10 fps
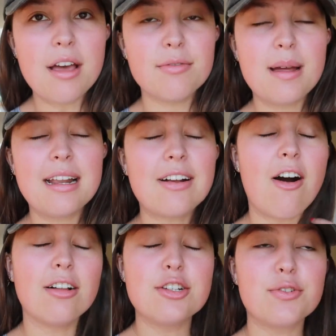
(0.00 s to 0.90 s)
I've been in
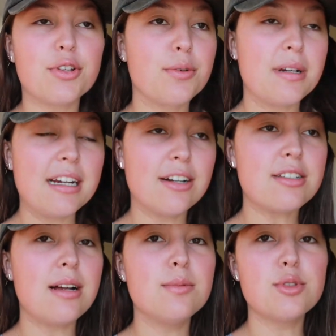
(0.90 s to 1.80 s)
college for 3
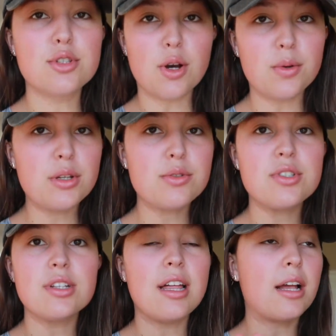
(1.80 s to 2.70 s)
years. I'm so
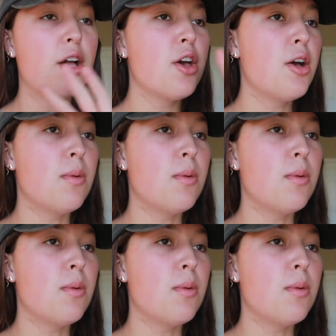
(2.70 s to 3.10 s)
used to like